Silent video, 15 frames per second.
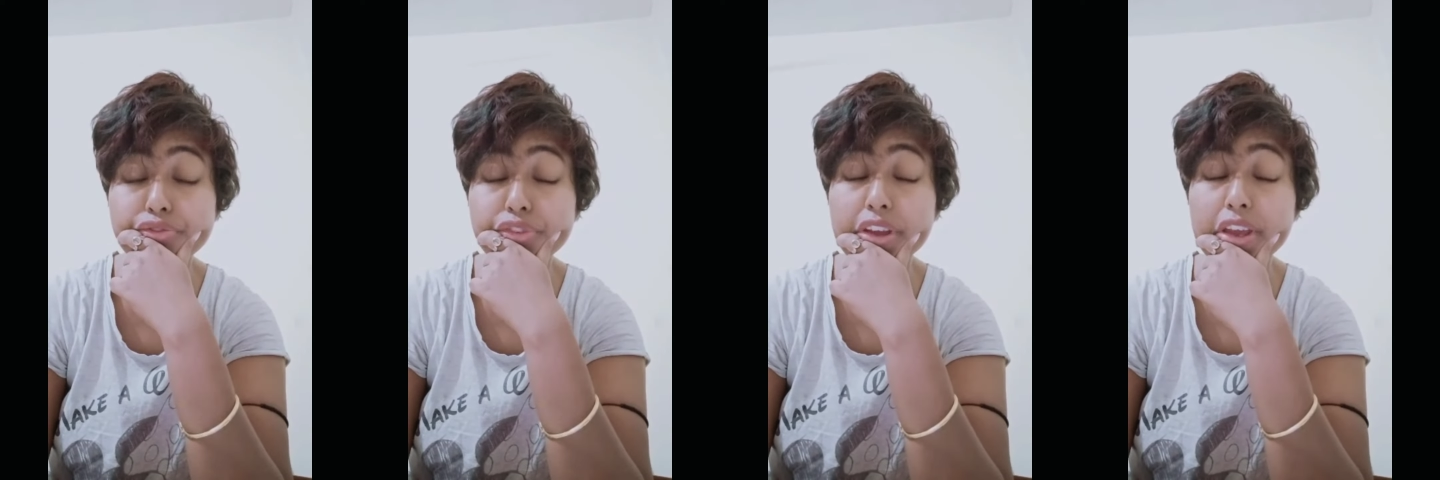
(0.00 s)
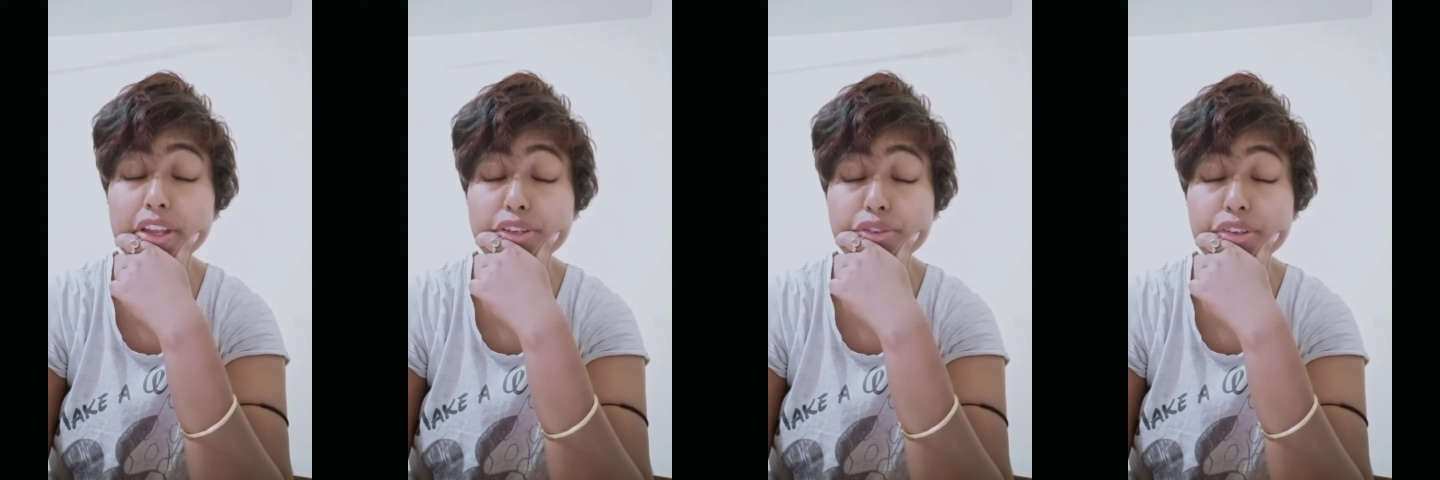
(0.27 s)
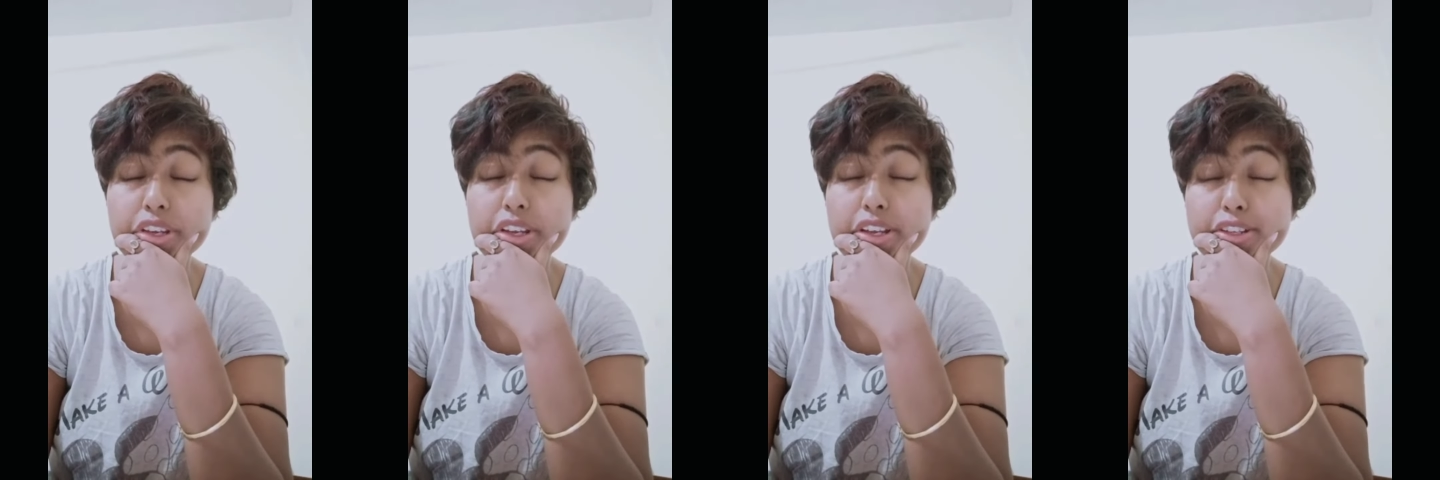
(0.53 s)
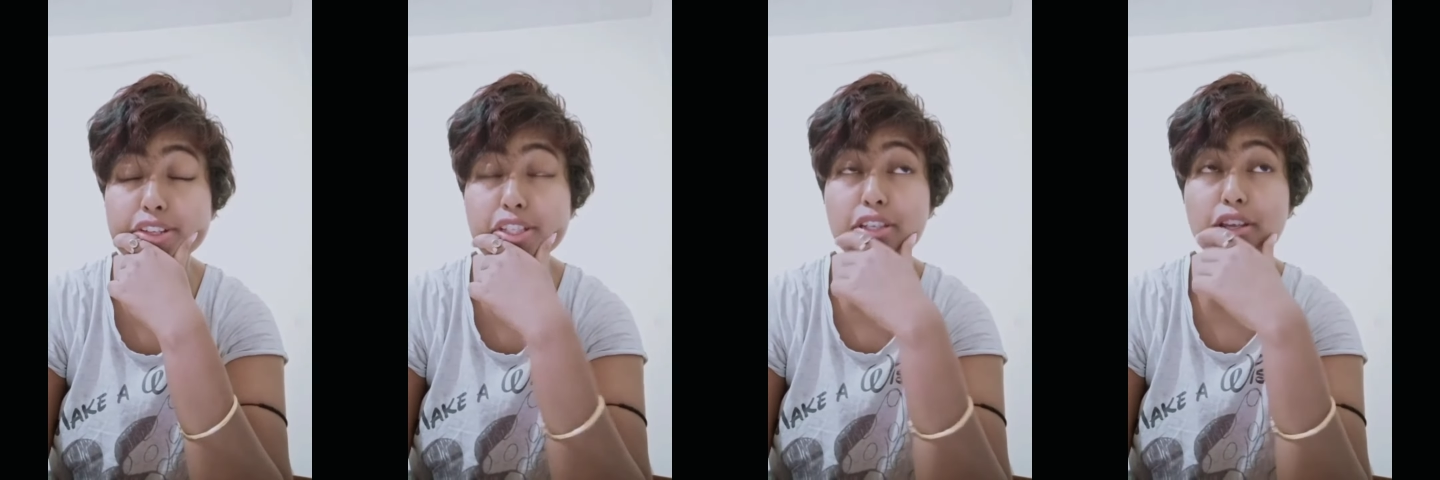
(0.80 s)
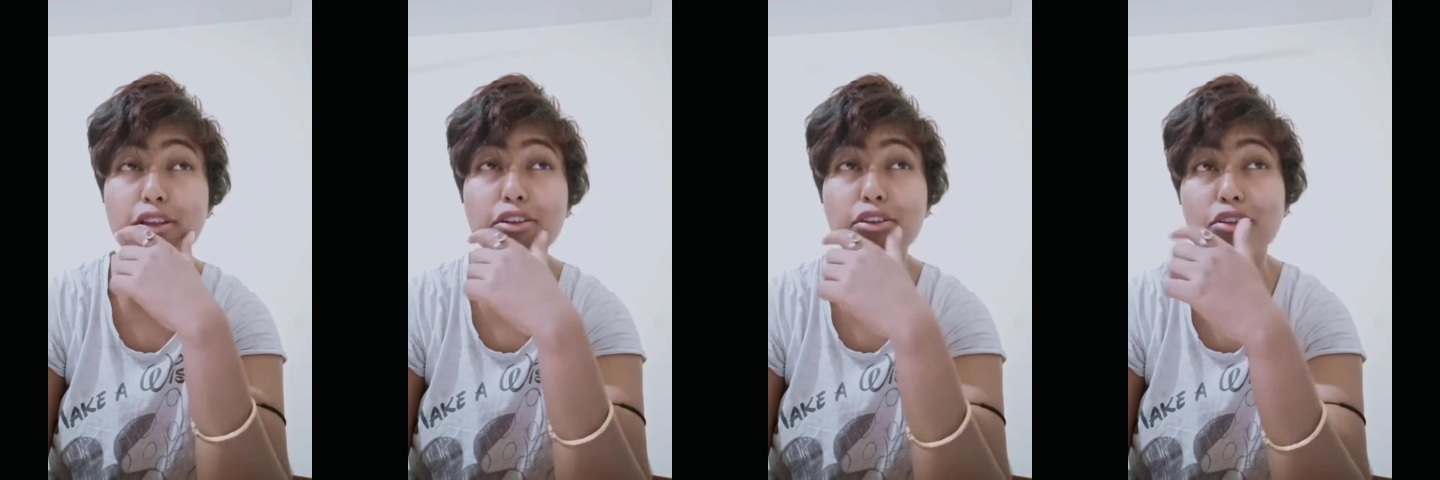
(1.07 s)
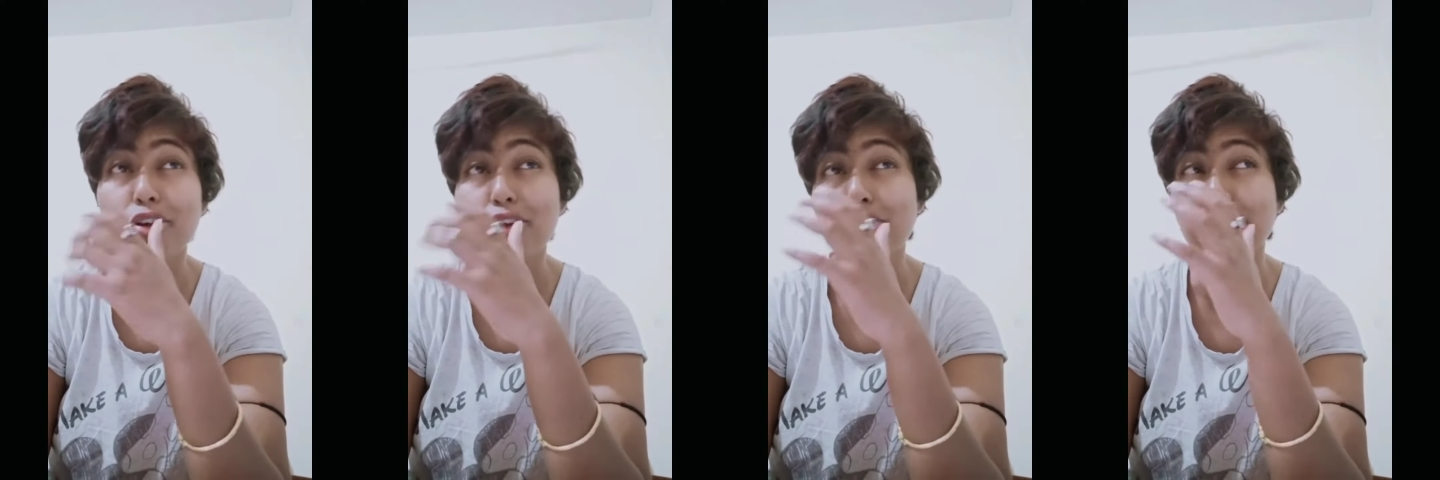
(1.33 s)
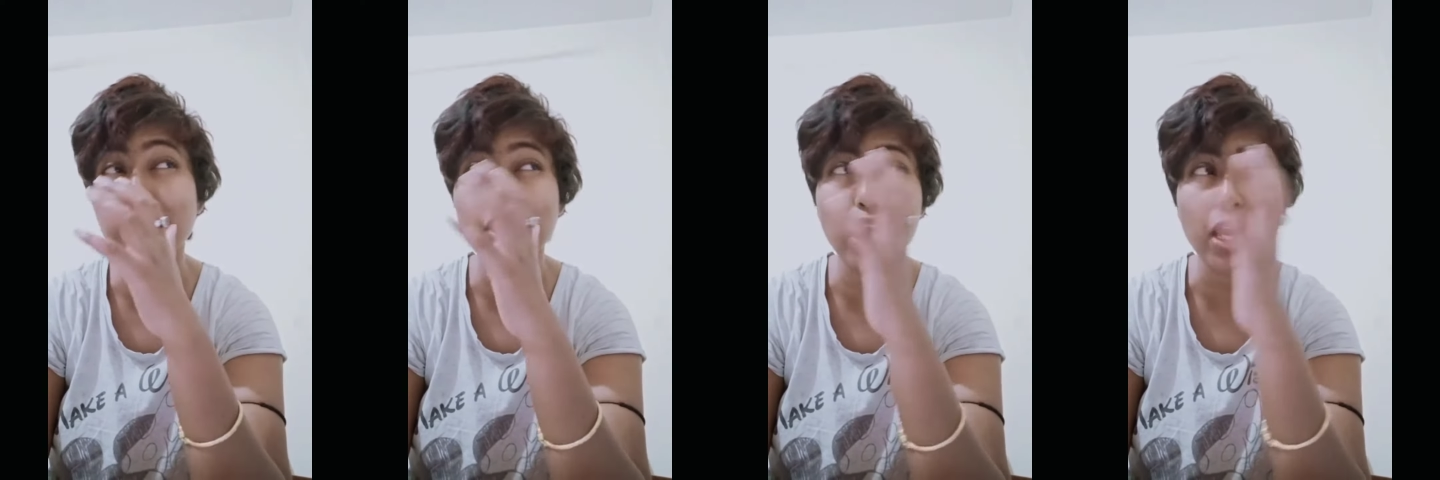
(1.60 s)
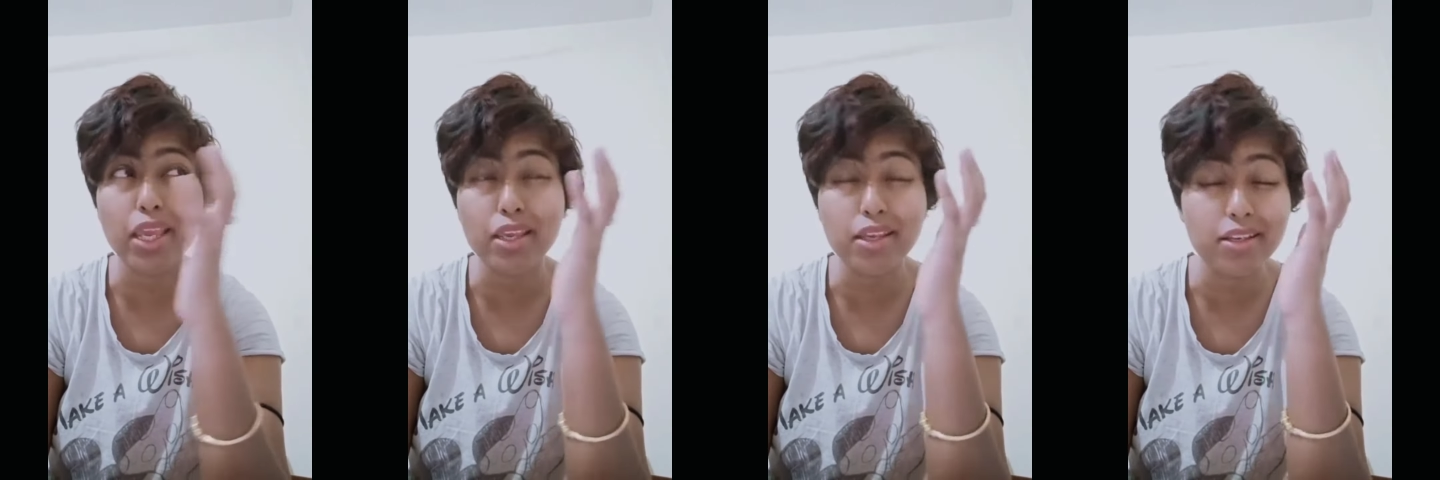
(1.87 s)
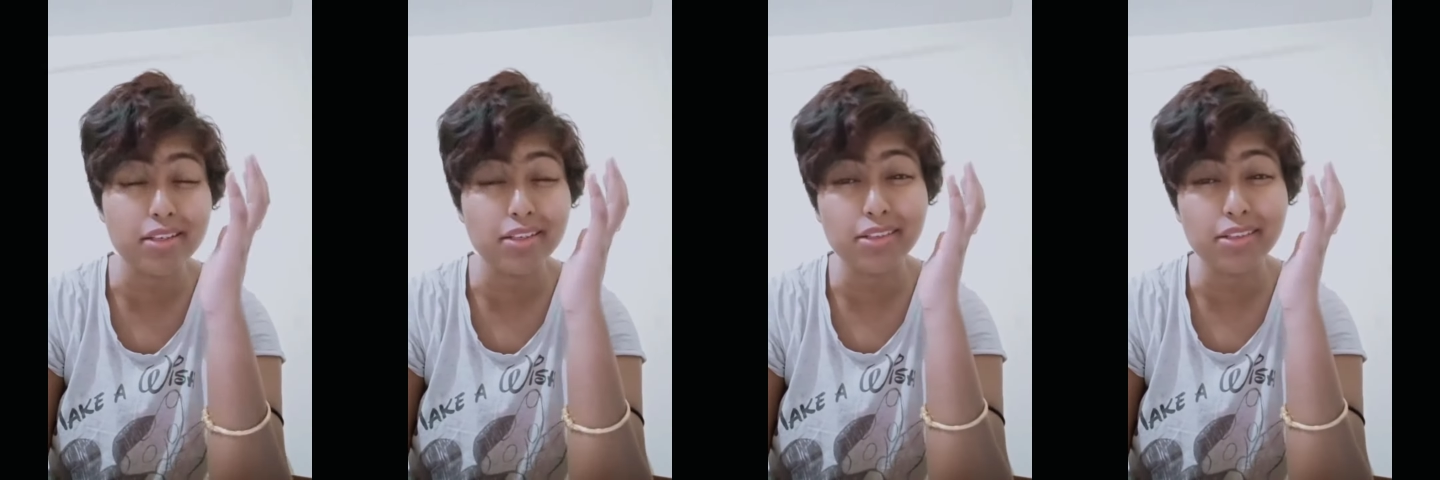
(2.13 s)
forget to eat the love cake.